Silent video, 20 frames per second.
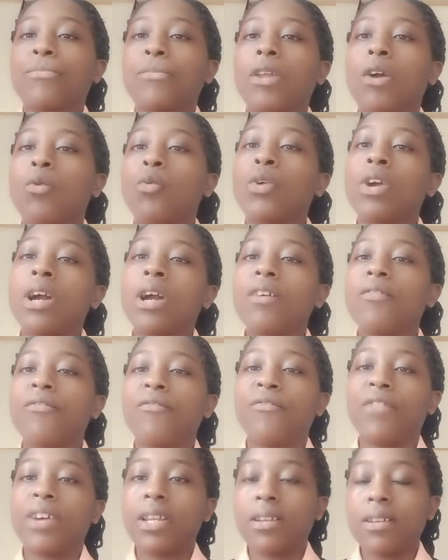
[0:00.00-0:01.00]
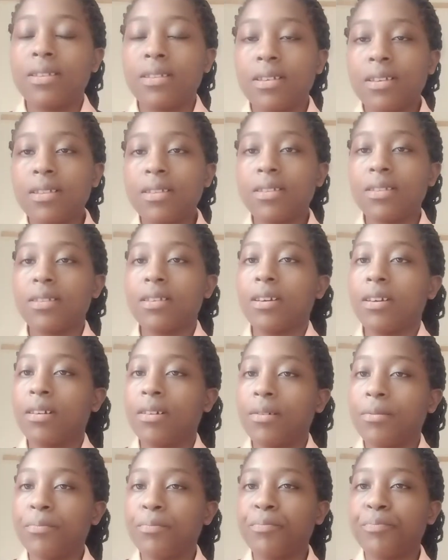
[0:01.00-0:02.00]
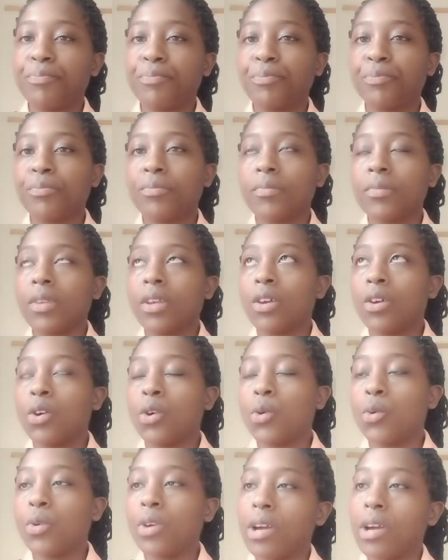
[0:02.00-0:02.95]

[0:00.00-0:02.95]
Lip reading: We have viruses. We